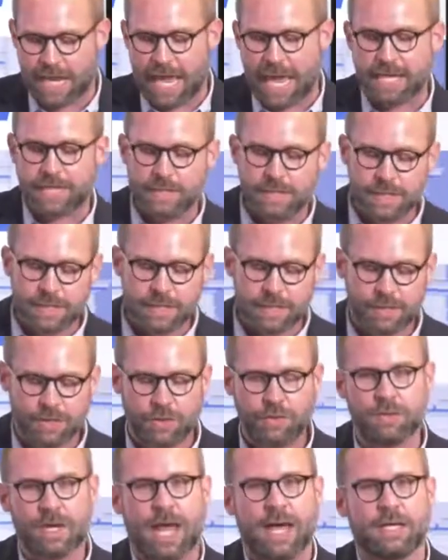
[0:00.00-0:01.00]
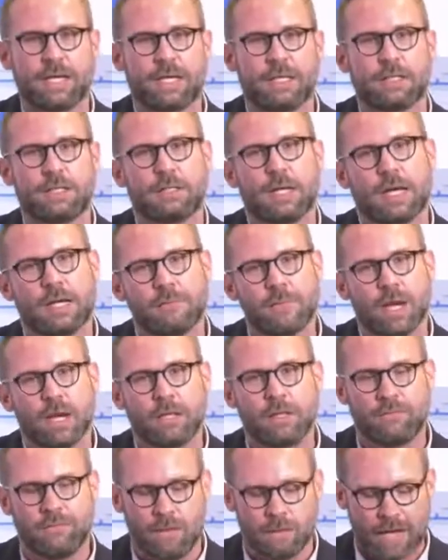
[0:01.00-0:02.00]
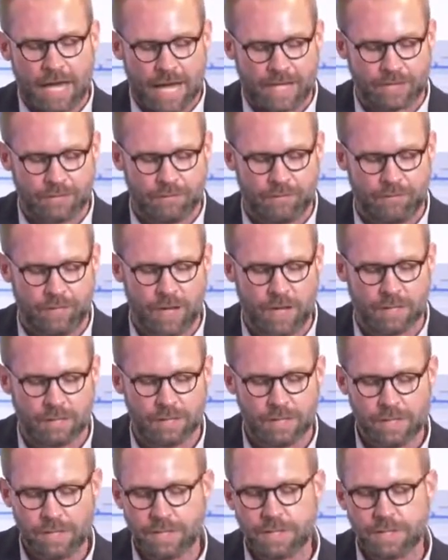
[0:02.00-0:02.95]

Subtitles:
End Citizens United Let America Vote Action Fund